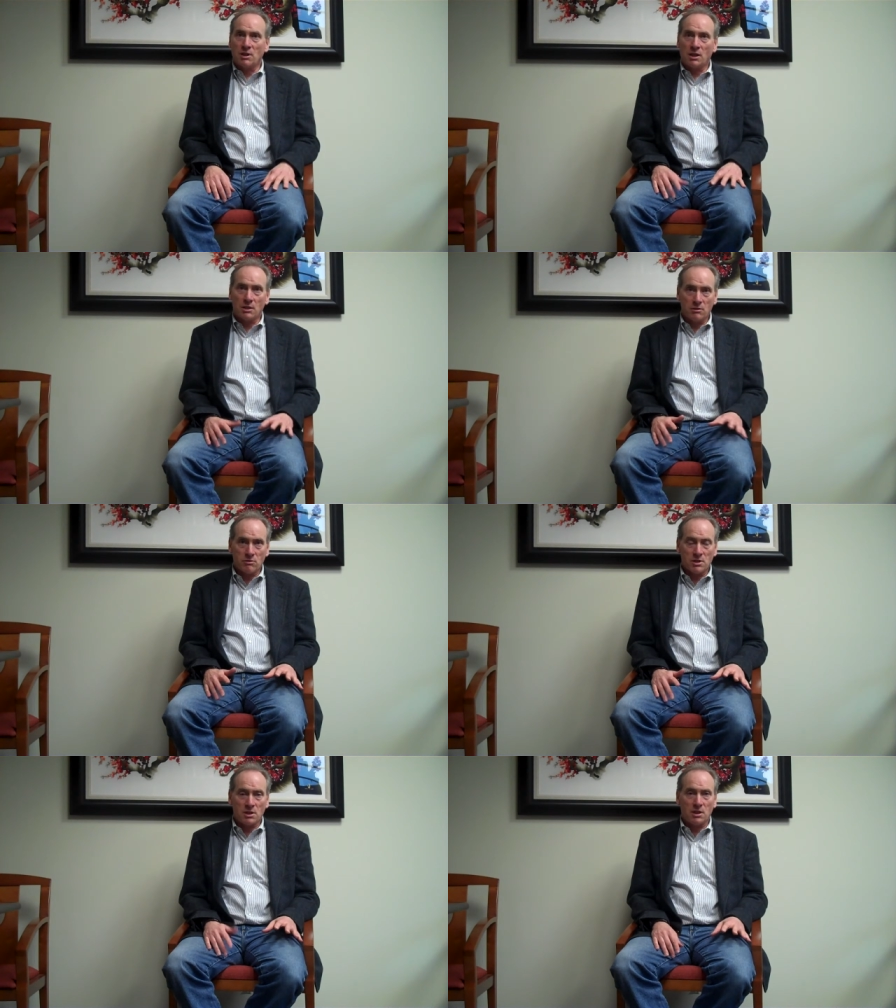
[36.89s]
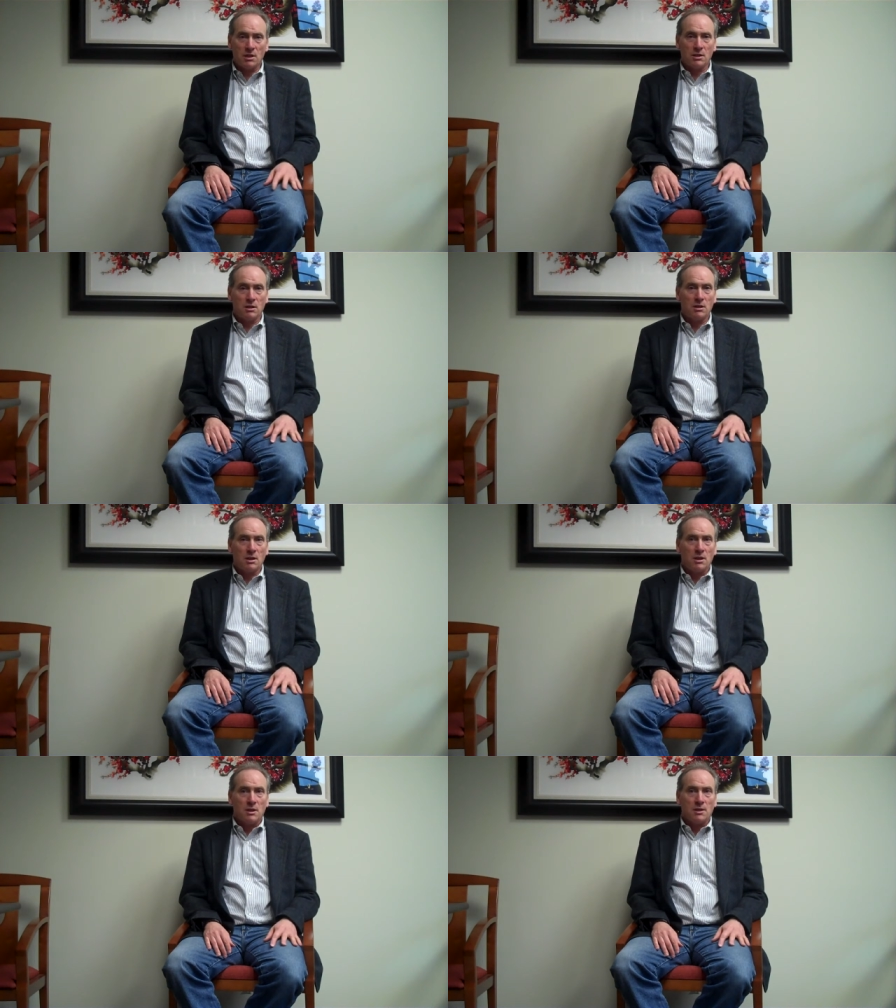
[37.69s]
I got interested in the
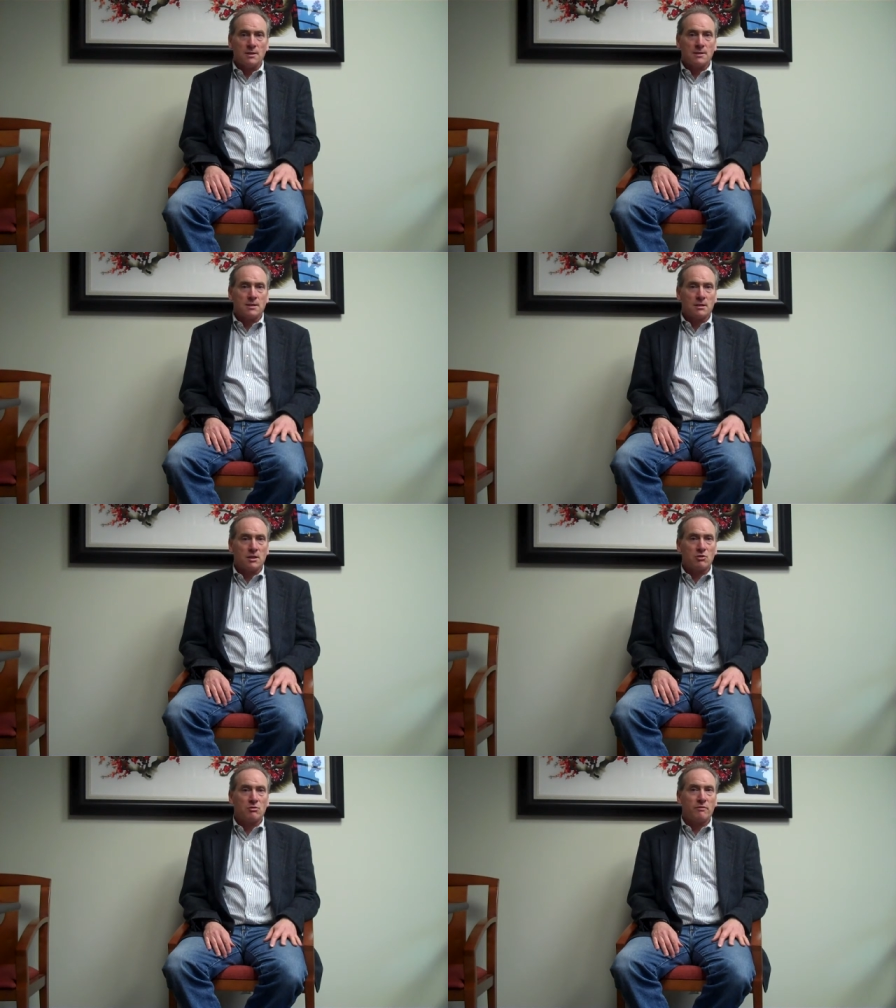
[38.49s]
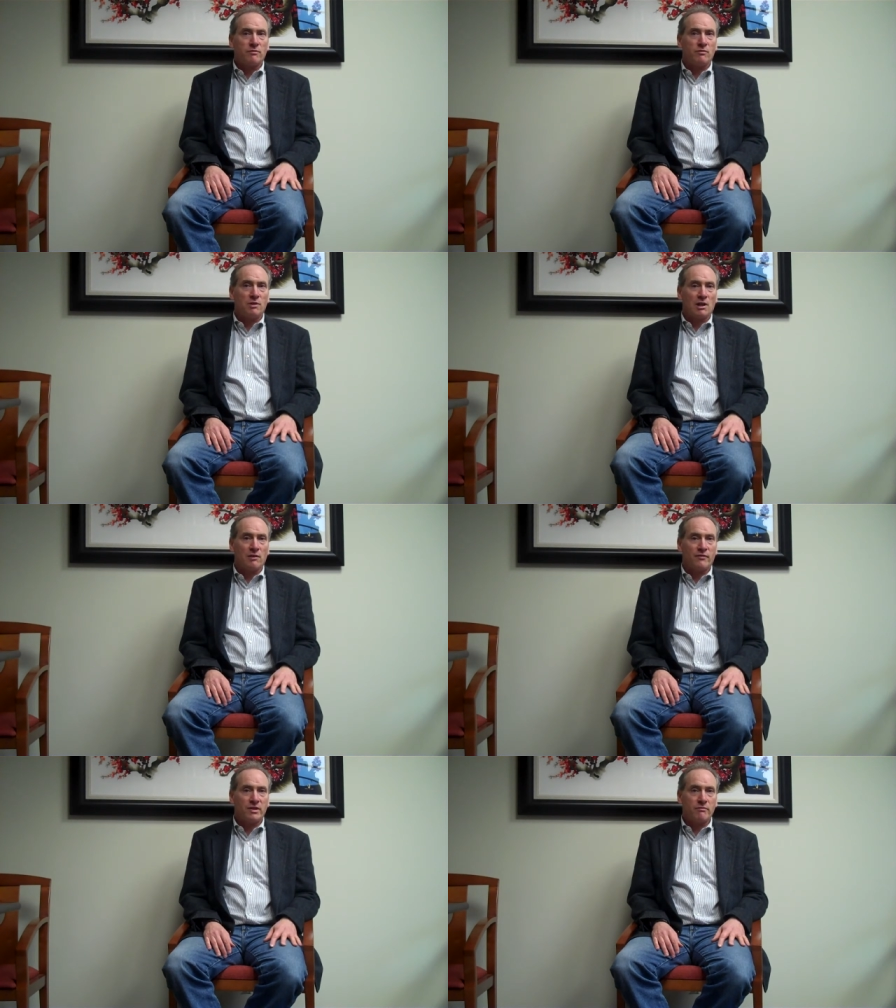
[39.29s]
uh, history of yellow
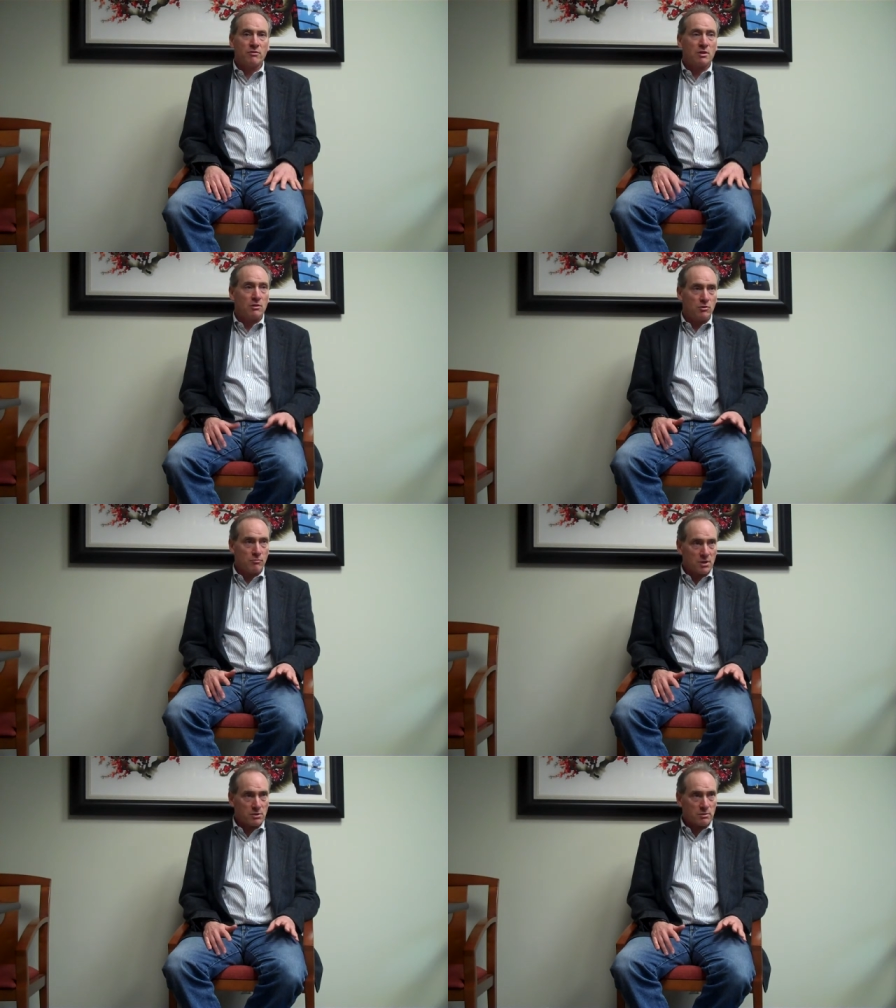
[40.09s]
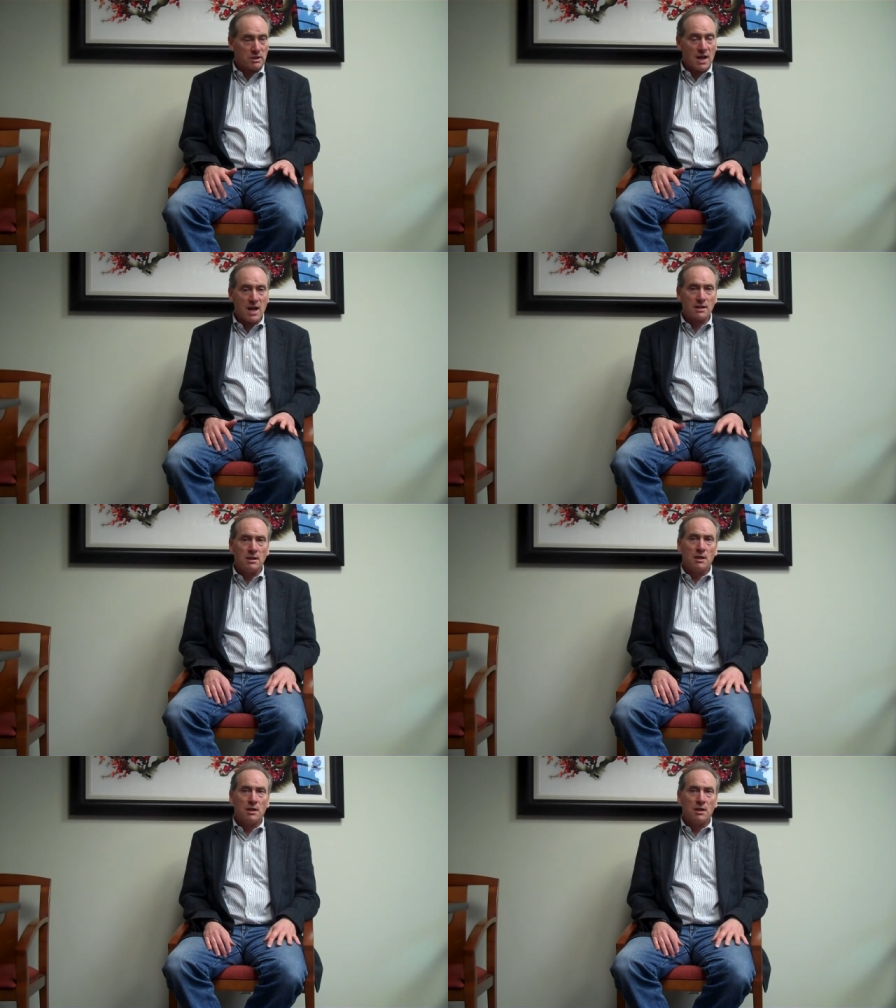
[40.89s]
fever. Didn't do much with that,